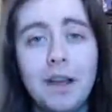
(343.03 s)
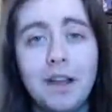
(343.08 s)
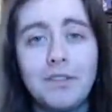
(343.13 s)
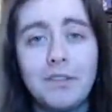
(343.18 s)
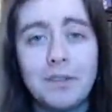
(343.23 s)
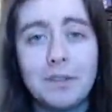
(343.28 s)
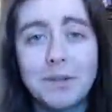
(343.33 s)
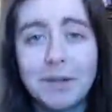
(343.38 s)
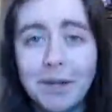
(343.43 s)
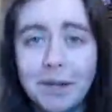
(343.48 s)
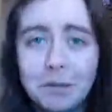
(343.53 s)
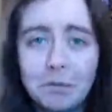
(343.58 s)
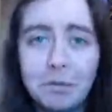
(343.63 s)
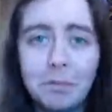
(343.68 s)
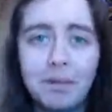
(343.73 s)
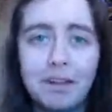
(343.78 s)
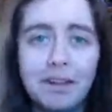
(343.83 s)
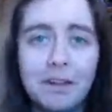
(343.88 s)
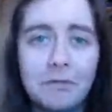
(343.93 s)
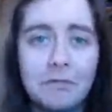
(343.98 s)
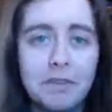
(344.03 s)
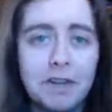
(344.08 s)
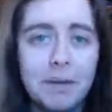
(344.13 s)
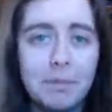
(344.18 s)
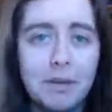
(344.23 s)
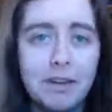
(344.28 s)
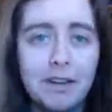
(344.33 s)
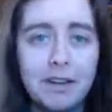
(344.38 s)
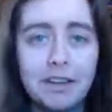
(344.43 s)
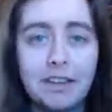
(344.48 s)
Have you solely been playing
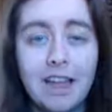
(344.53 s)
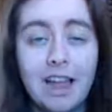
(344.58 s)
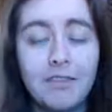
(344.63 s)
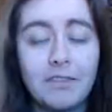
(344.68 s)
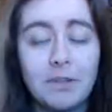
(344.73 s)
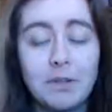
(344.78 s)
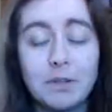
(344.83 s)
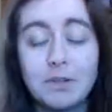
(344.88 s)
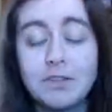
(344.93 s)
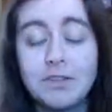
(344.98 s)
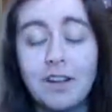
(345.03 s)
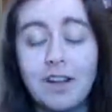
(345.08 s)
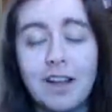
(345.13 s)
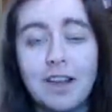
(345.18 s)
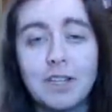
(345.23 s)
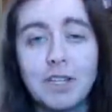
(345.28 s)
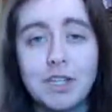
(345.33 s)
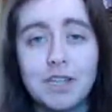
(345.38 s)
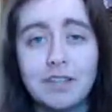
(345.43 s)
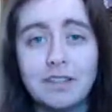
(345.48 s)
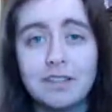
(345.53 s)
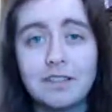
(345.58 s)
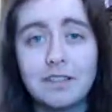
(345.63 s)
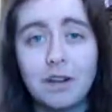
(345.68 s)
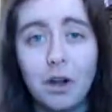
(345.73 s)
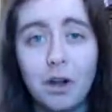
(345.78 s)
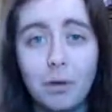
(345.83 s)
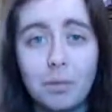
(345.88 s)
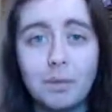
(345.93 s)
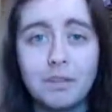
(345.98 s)
Rebirth? Have you just not had a chance
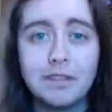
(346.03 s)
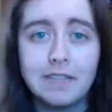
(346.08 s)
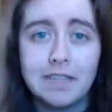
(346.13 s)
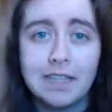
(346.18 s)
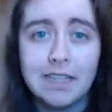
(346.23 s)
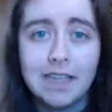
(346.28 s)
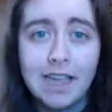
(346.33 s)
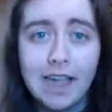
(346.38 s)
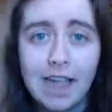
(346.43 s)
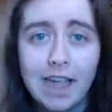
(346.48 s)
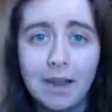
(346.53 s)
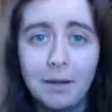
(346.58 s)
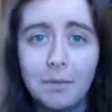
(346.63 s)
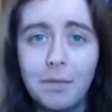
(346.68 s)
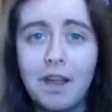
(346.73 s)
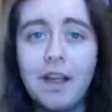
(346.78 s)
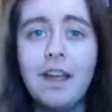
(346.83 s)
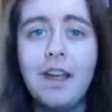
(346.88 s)
to hop onto the game?